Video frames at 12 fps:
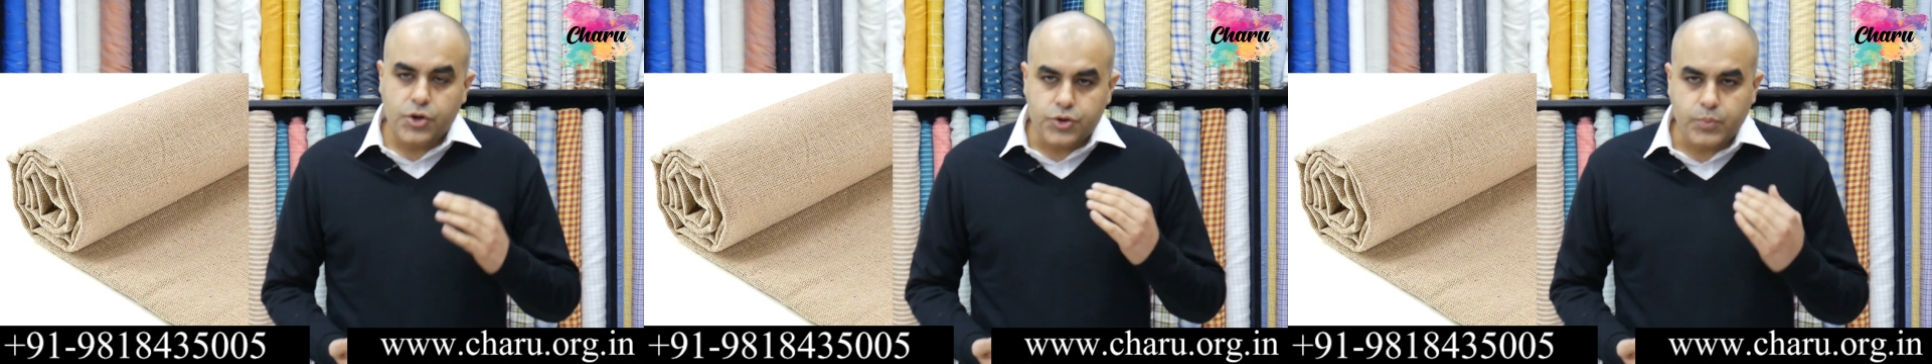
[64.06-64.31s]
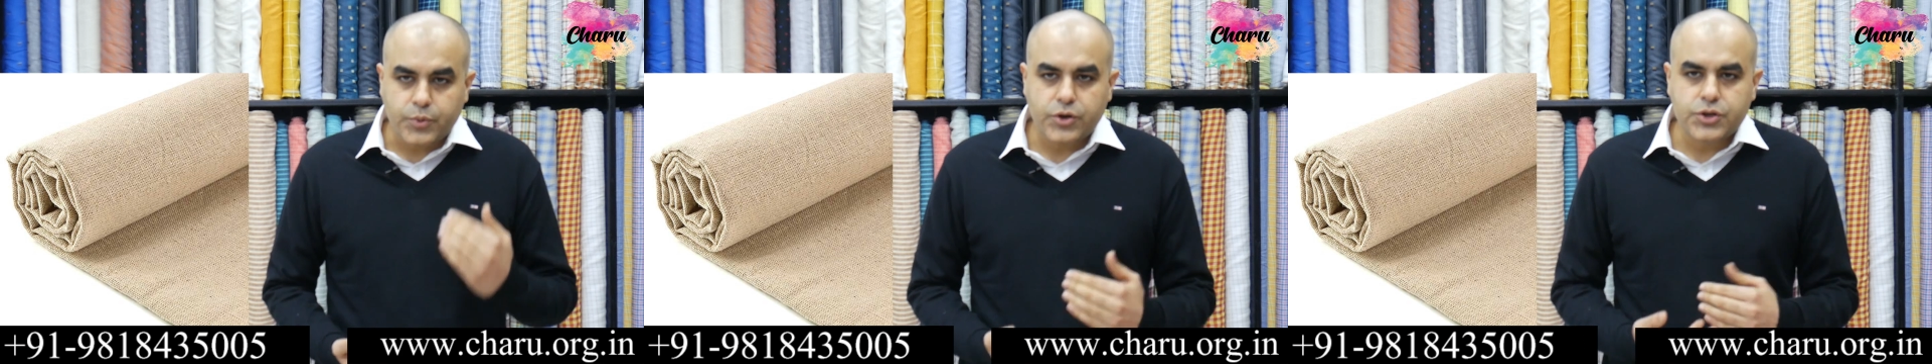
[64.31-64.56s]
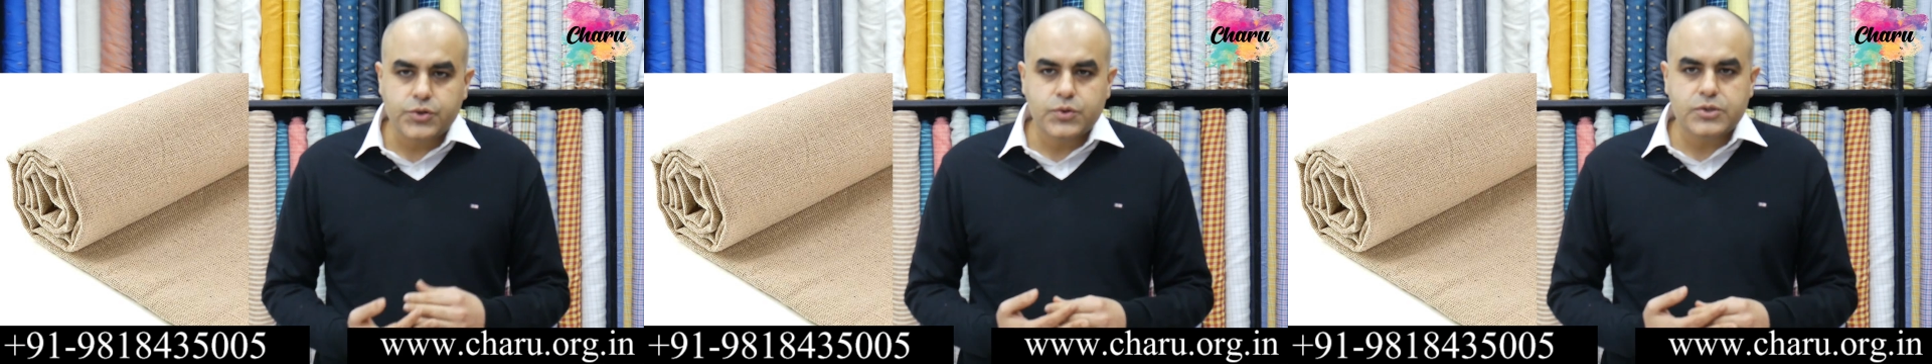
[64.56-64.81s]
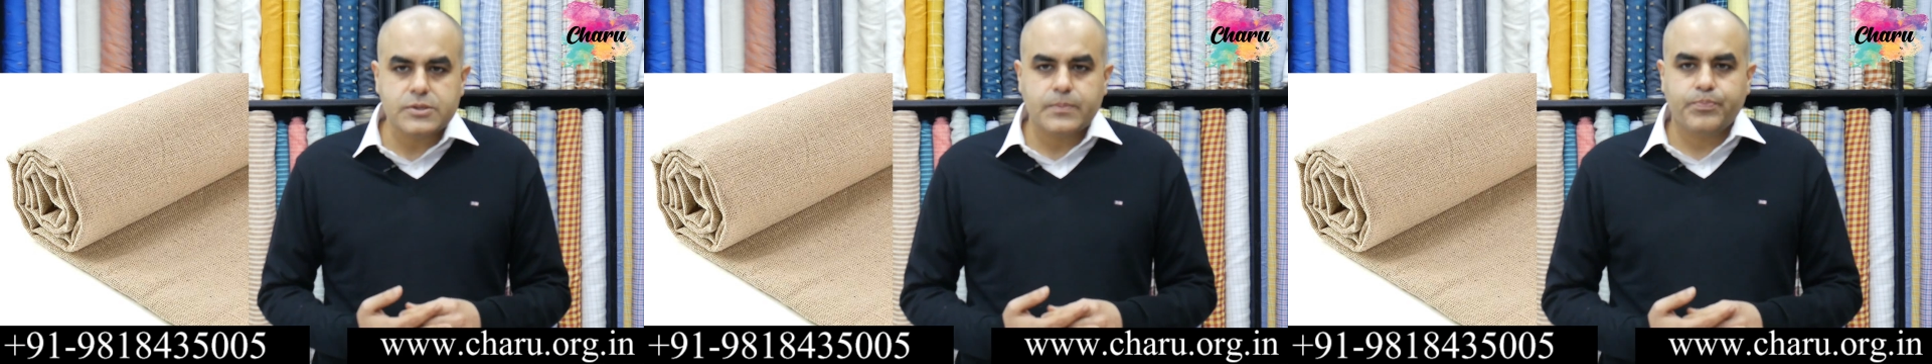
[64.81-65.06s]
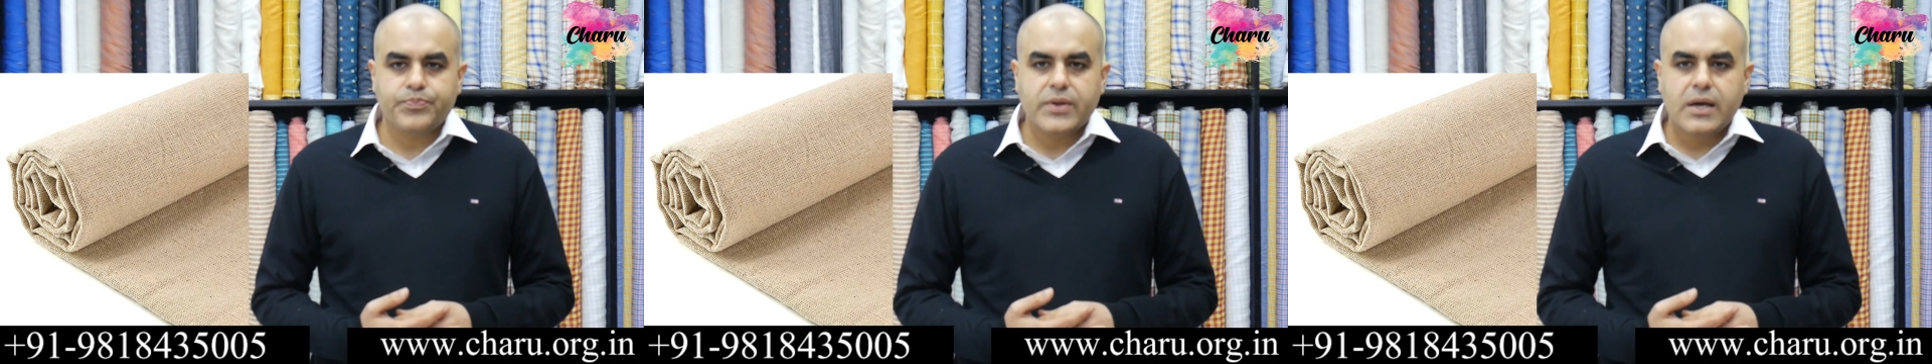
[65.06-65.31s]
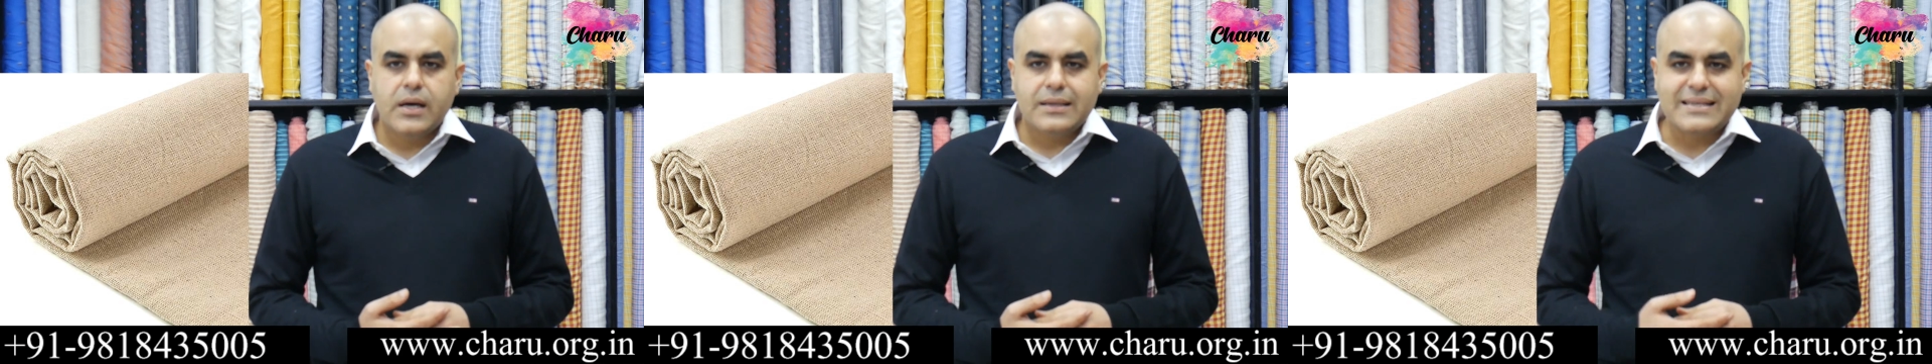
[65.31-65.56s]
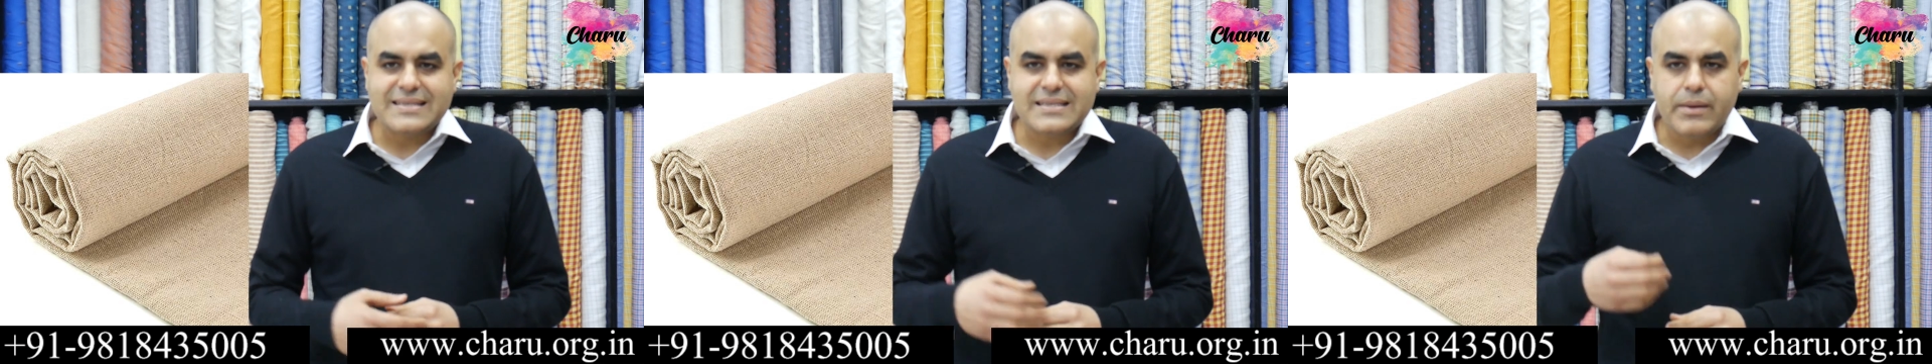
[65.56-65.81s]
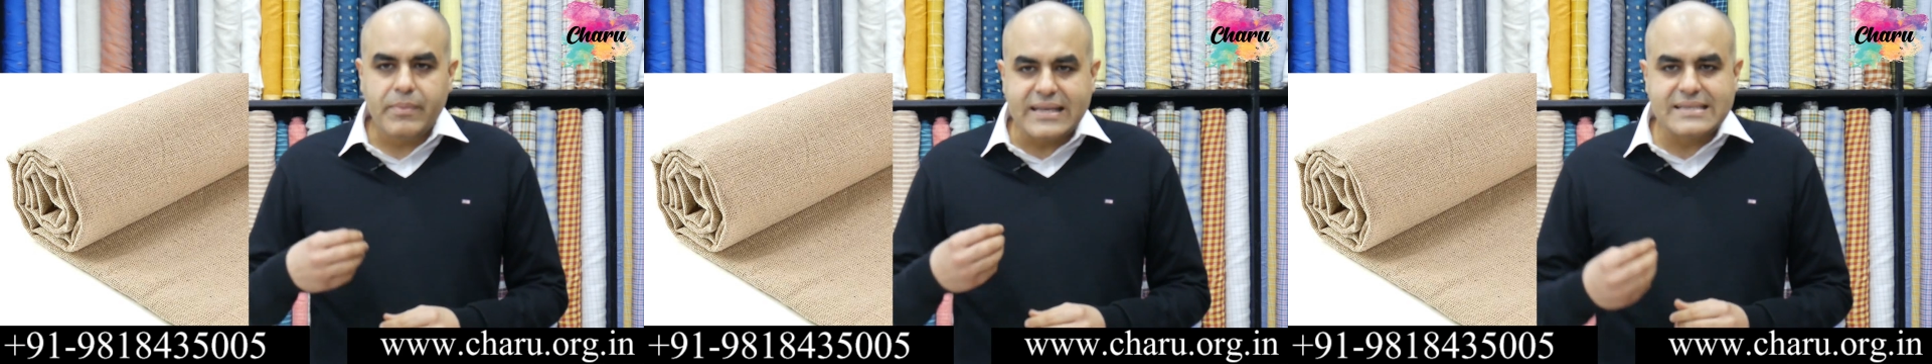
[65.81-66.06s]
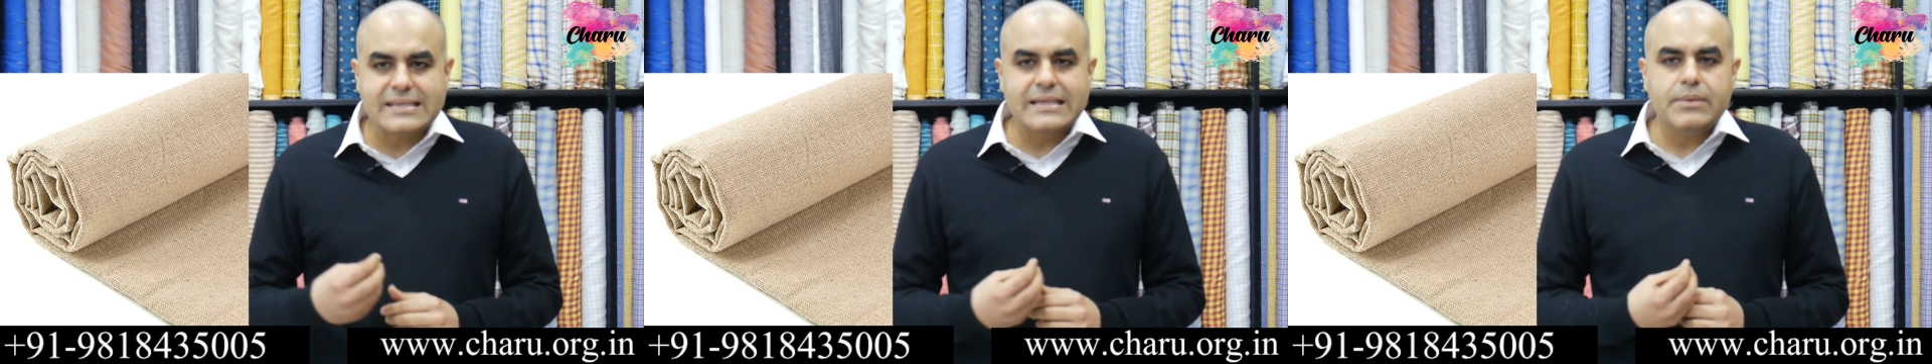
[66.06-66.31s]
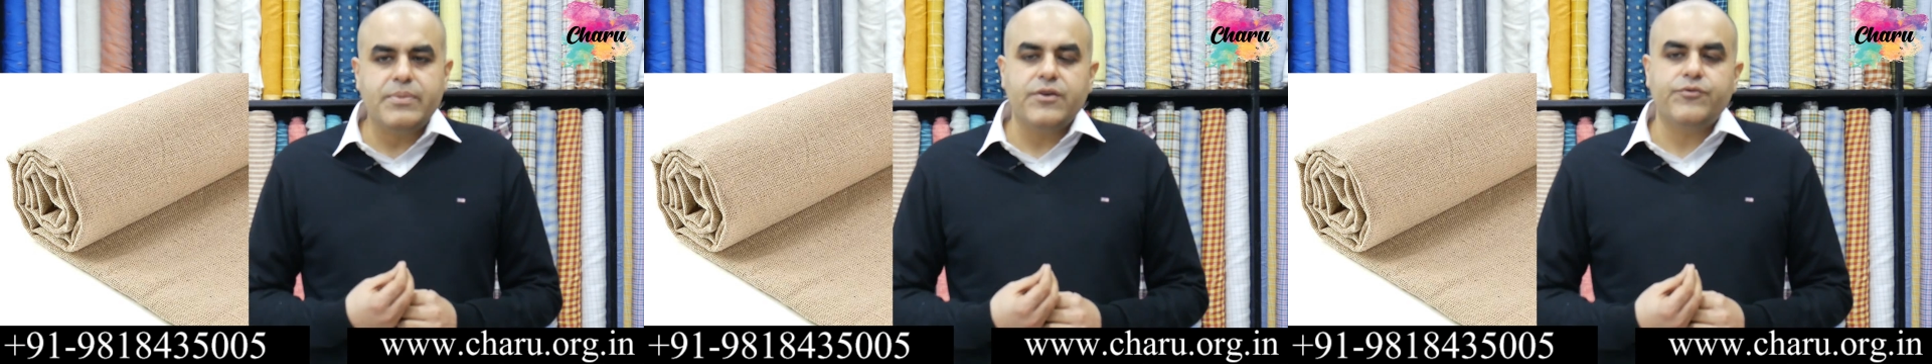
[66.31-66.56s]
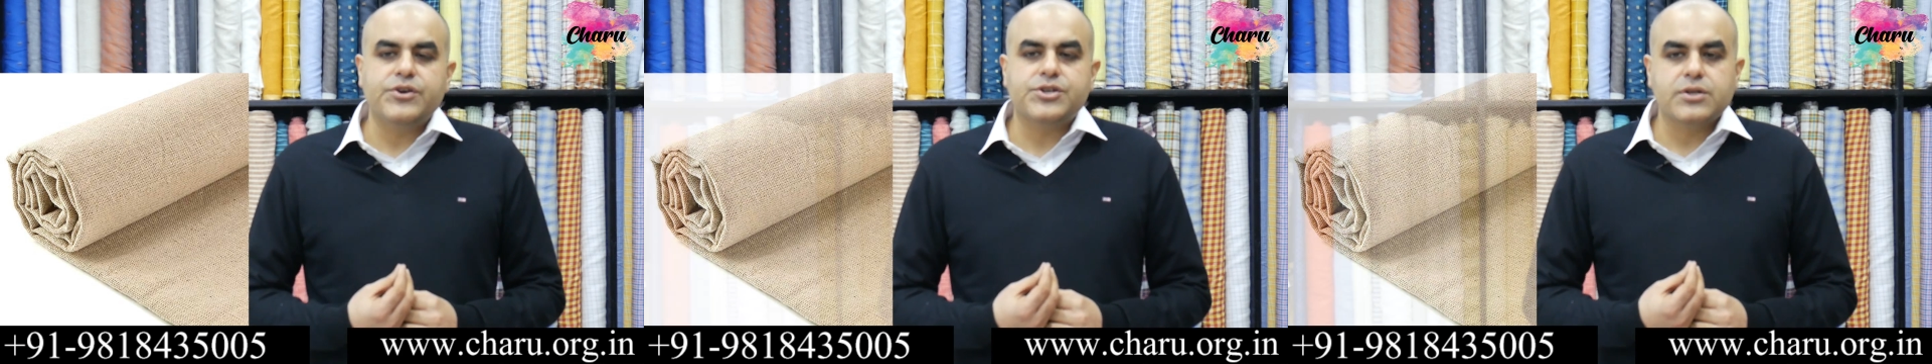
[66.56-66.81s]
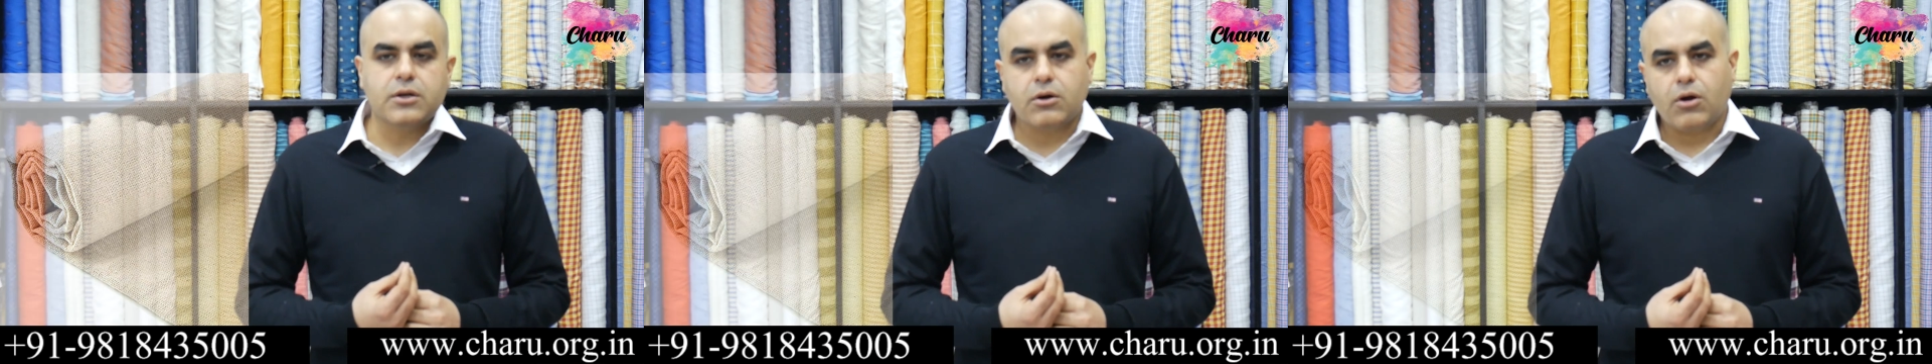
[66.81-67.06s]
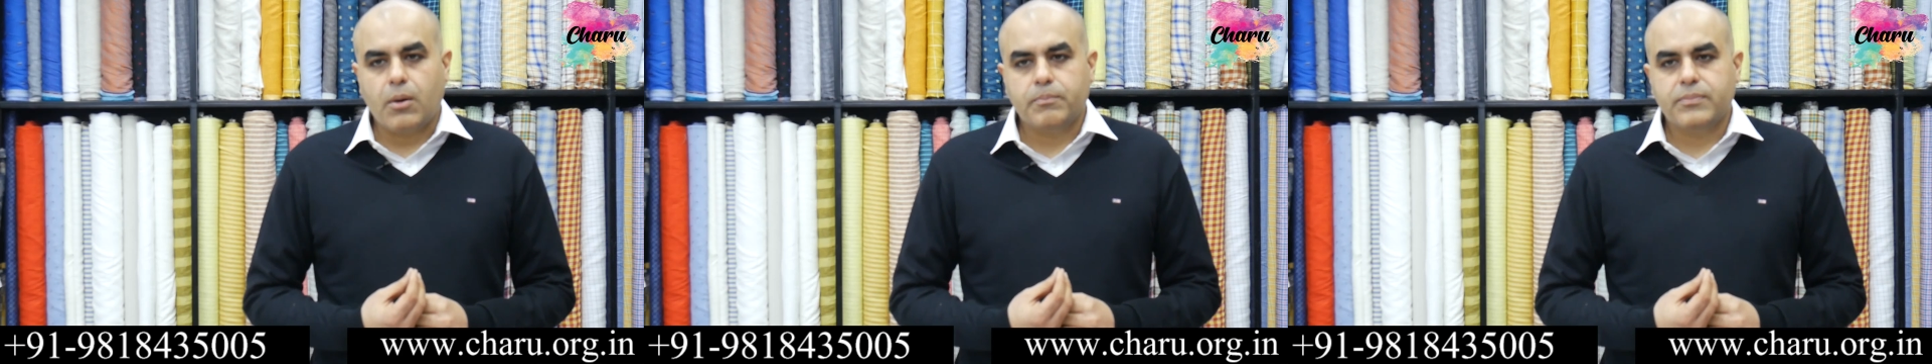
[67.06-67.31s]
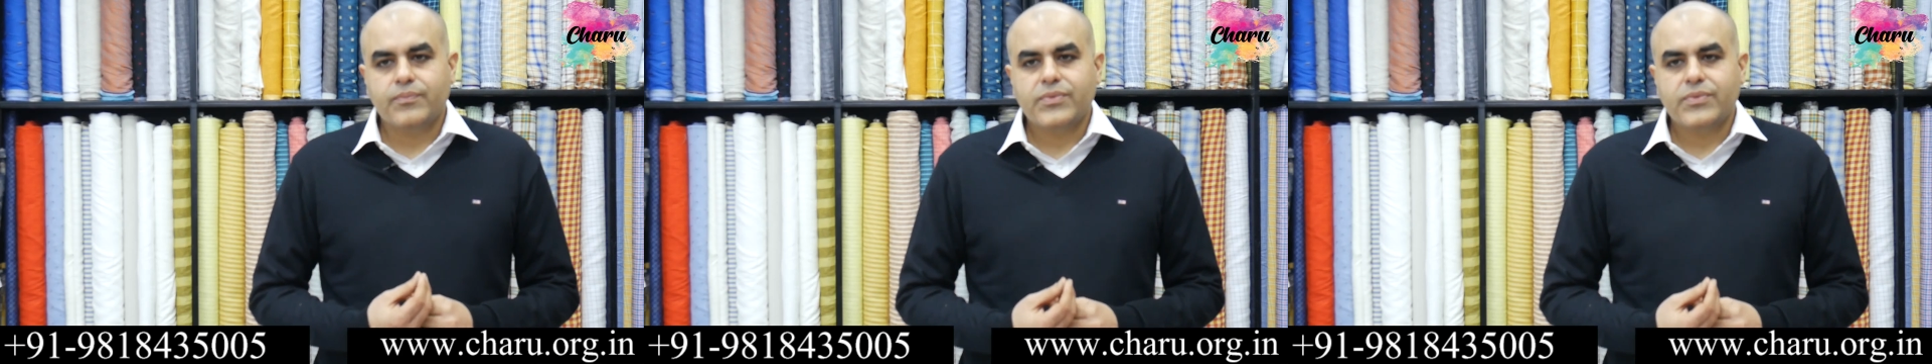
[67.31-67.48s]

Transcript: to produce this immensely beneficial crop.